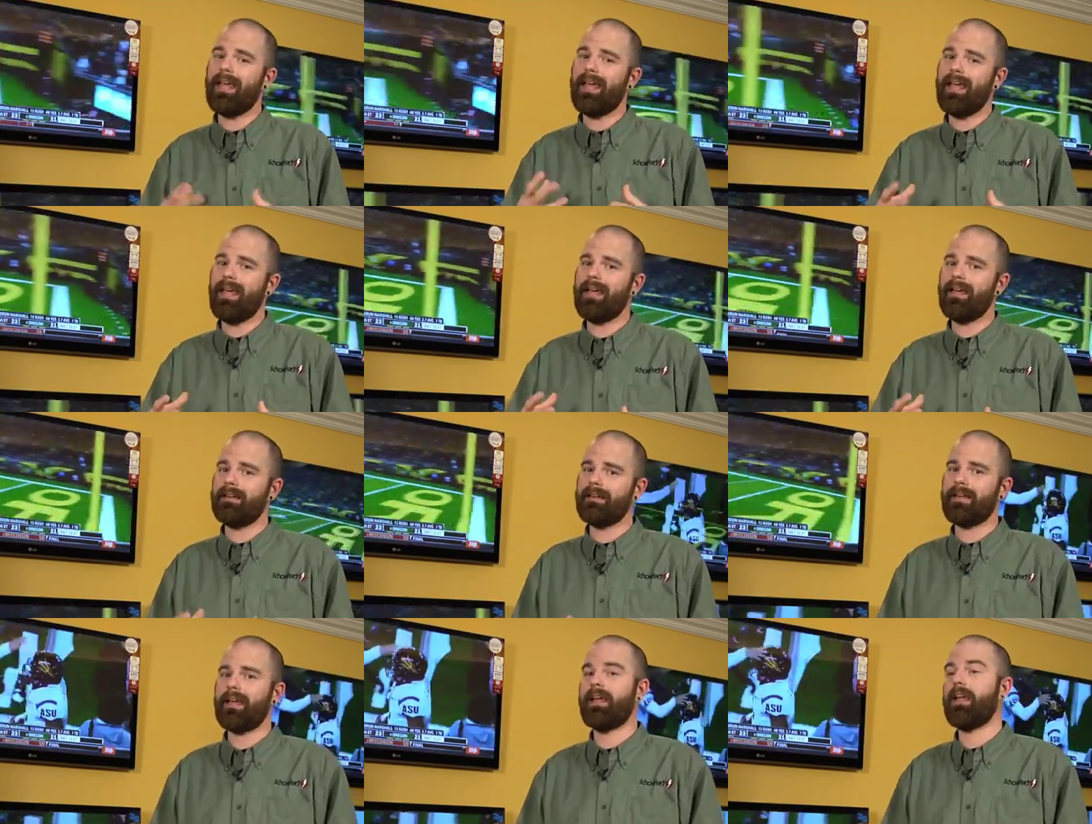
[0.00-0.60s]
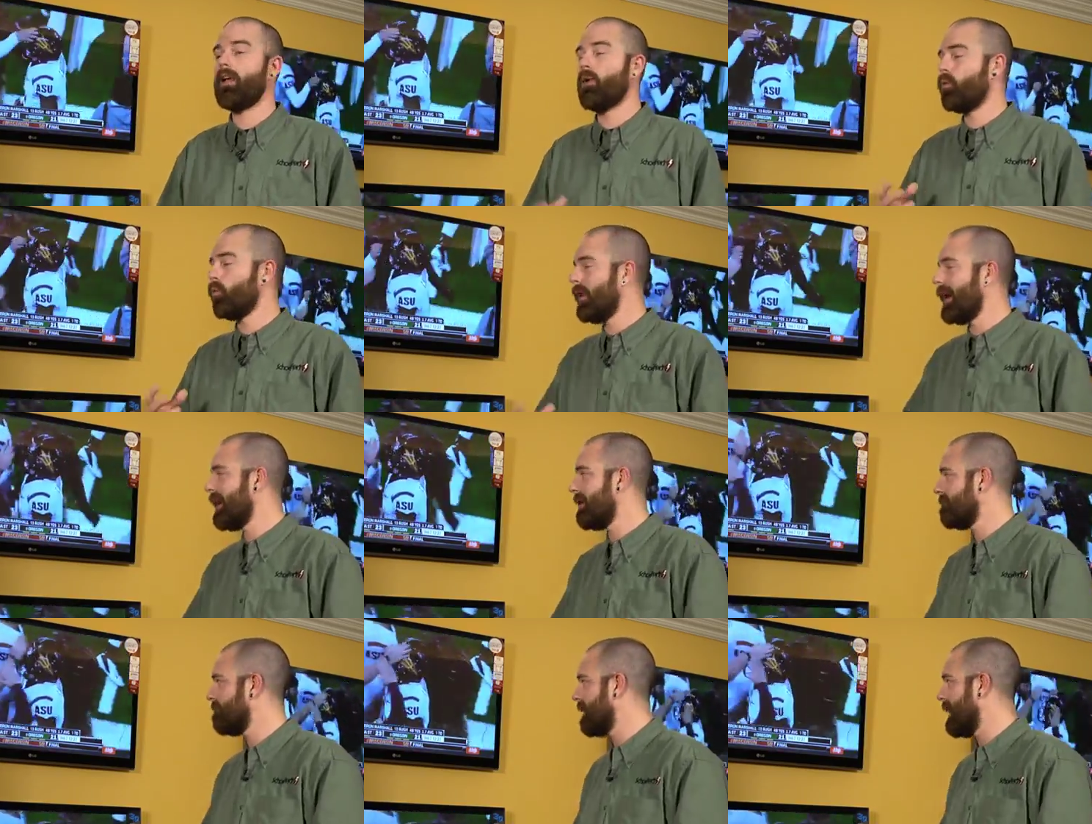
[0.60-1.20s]
and a
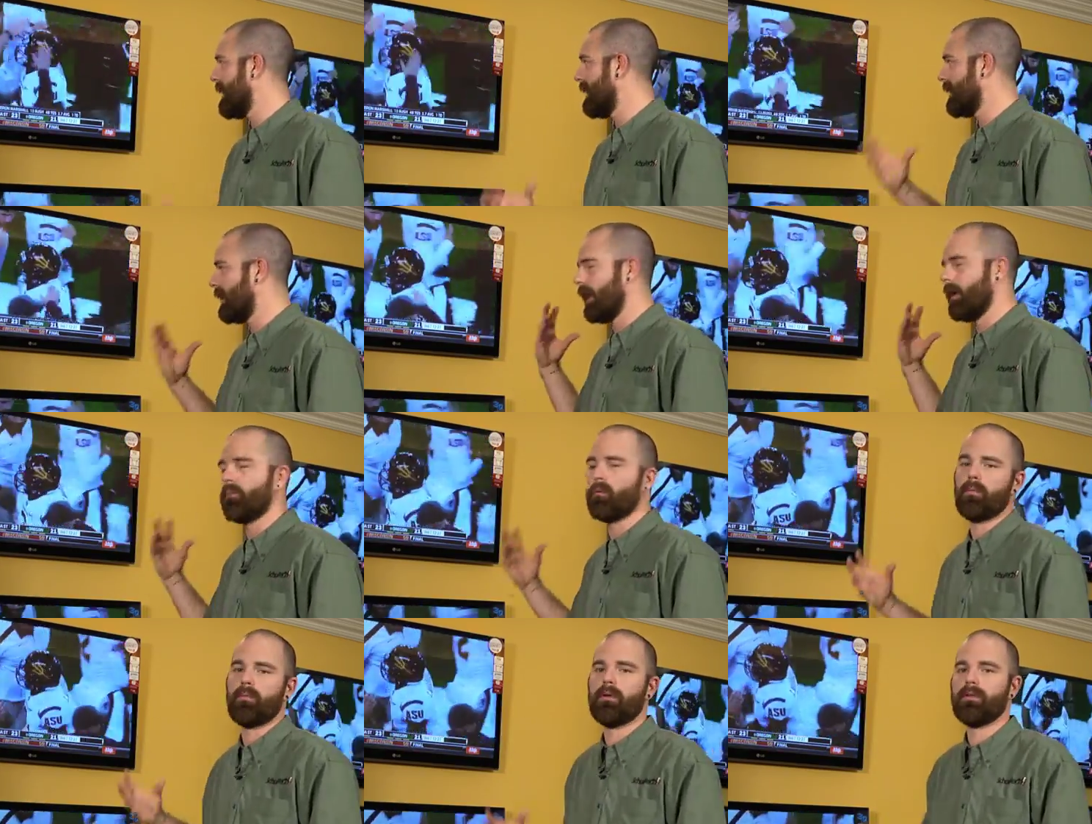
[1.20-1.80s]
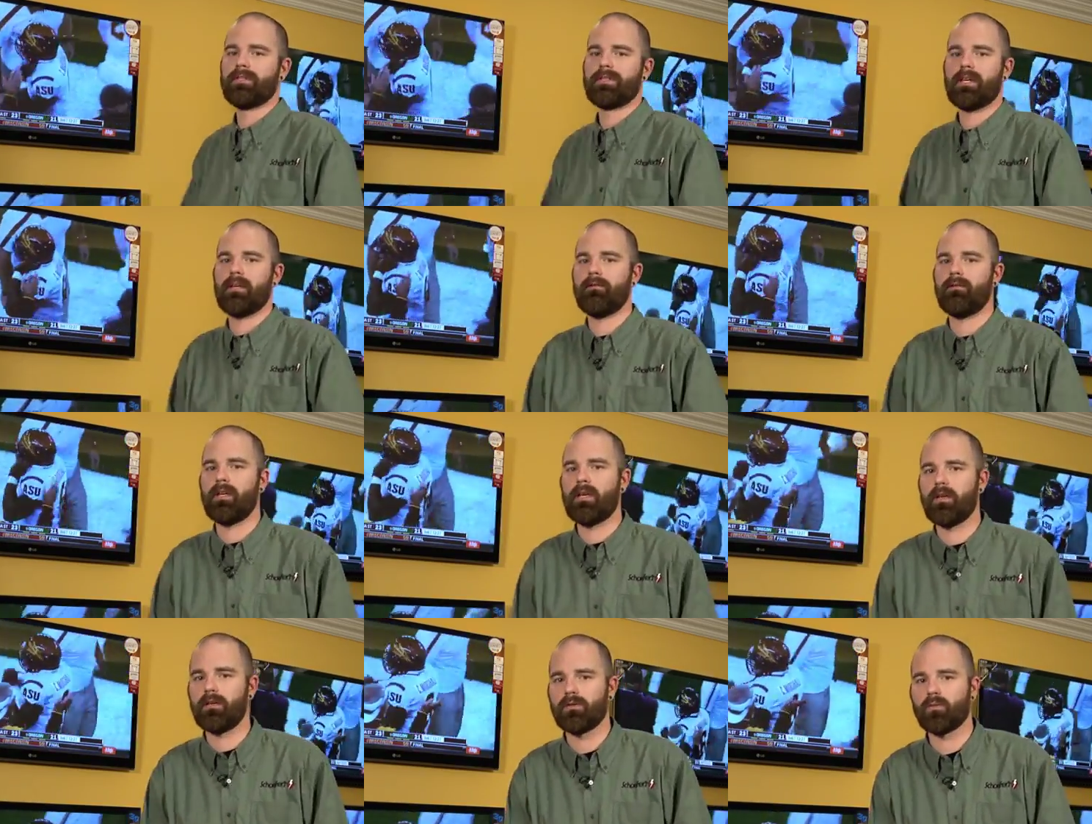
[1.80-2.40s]
Wi-Fi capable
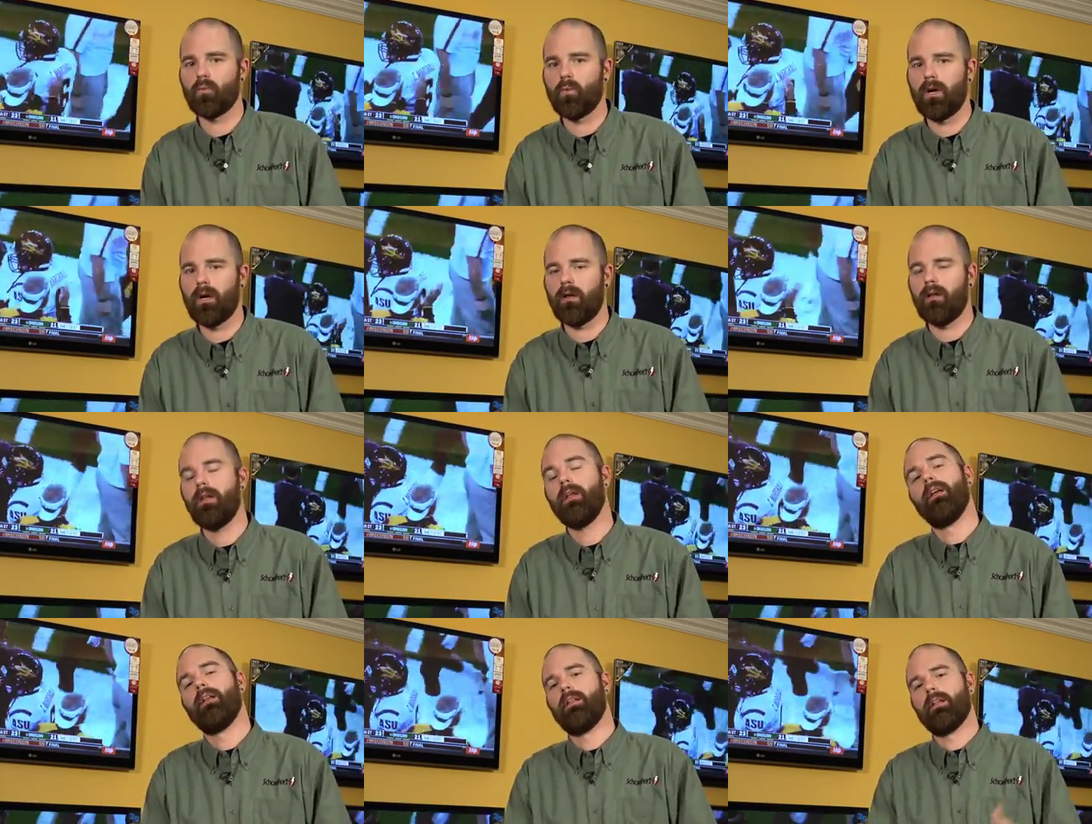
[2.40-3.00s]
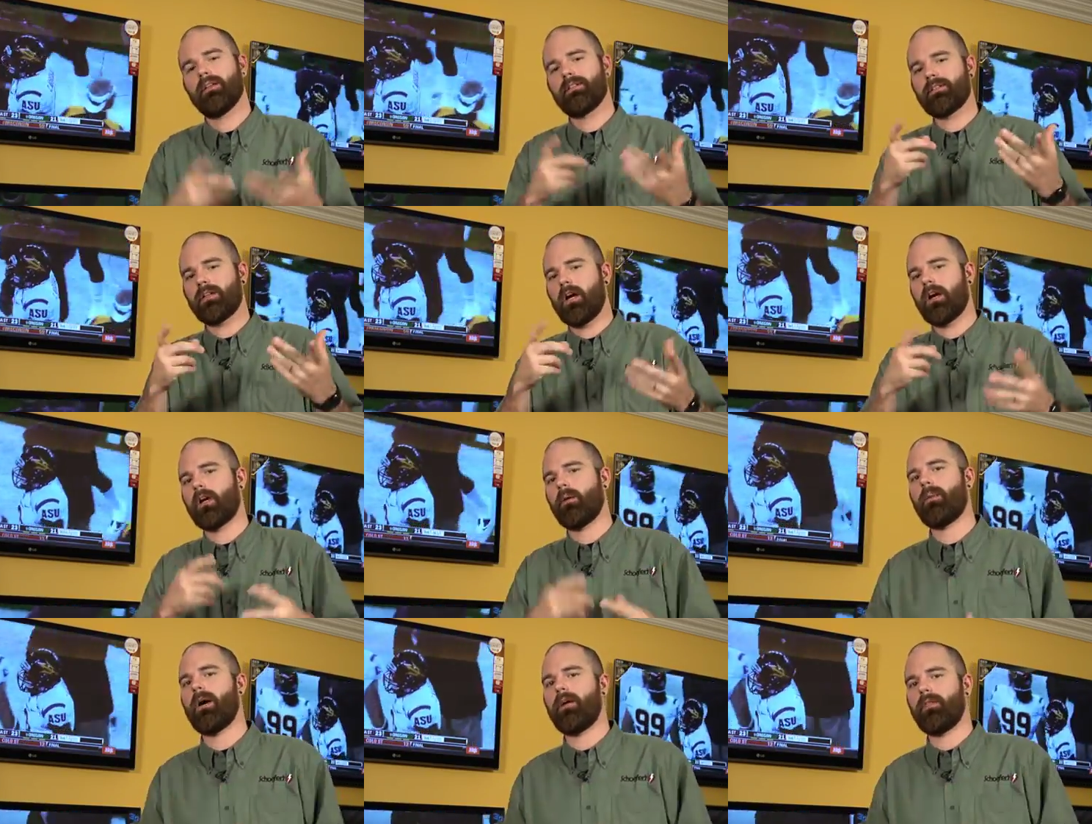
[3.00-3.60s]
TV as well. Let's
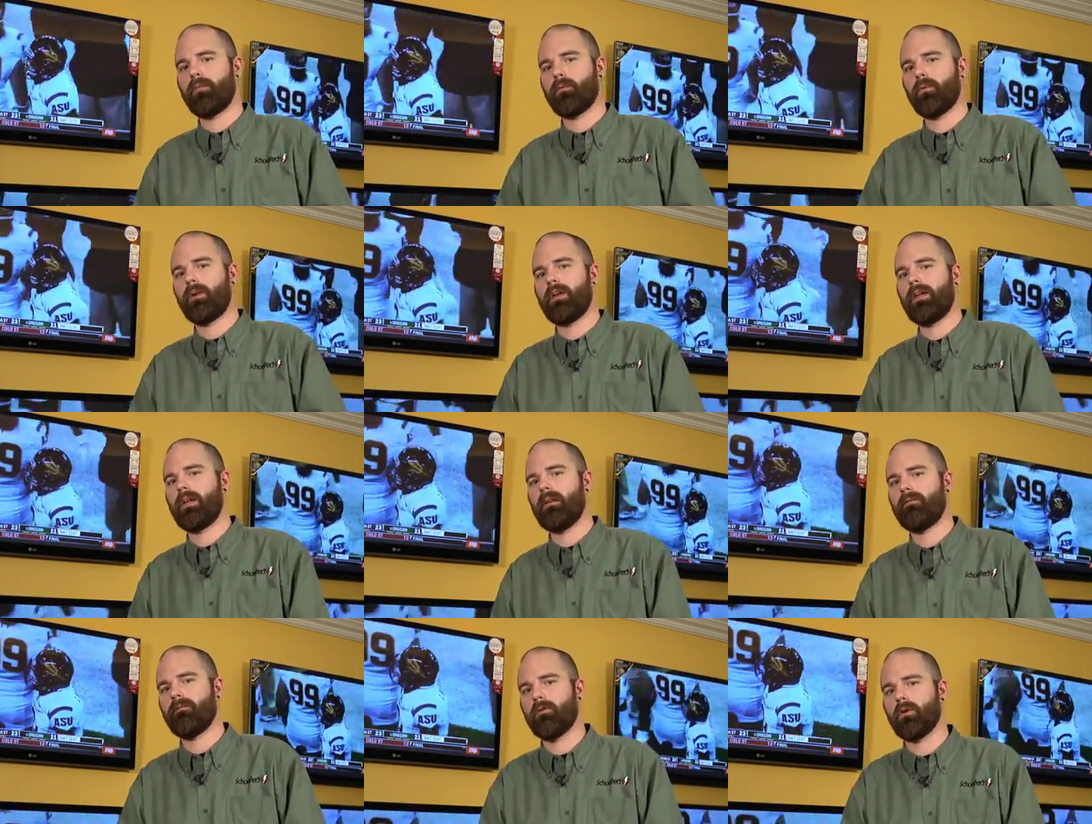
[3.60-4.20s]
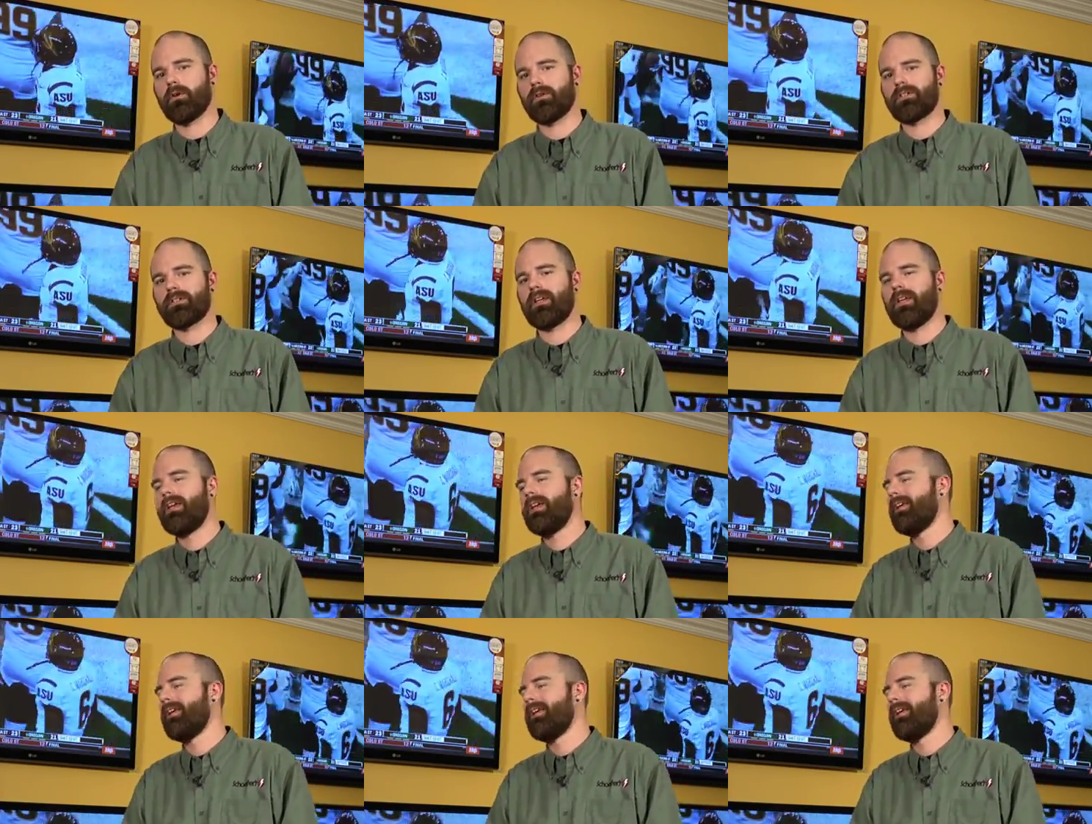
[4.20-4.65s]
talk about 3D first.